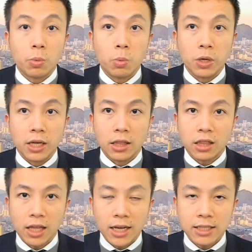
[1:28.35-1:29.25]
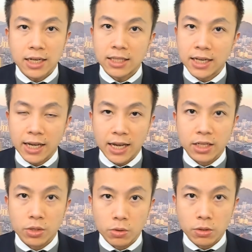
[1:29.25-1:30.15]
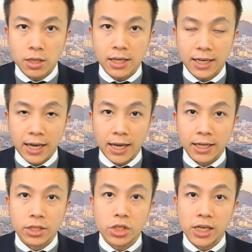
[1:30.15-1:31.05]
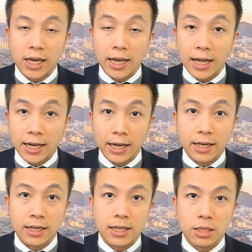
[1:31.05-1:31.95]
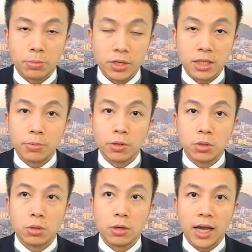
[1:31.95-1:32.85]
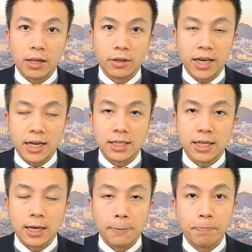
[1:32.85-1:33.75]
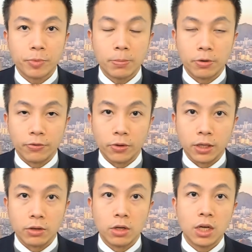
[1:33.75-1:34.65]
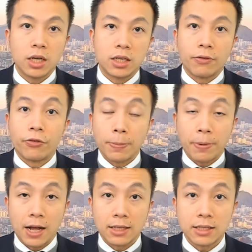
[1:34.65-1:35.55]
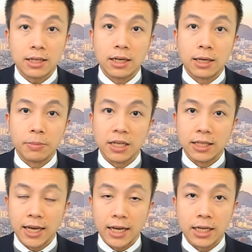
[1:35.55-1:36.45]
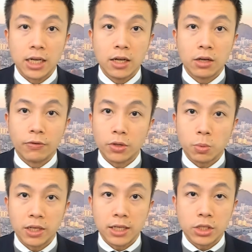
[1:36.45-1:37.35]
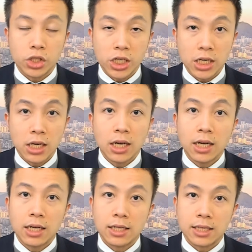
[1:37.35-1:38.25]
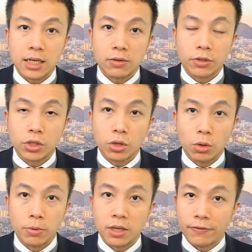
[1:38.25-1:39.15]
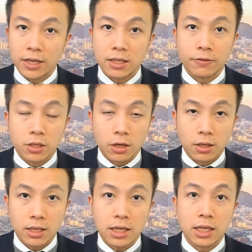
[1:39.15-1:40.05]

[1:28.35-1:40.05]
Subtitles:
We think that they can use GAIN, GAIN, as a principle to allocate their portfolio. There are three parts in GAIN. The first one is G. It stands for Global Defensive Stocks.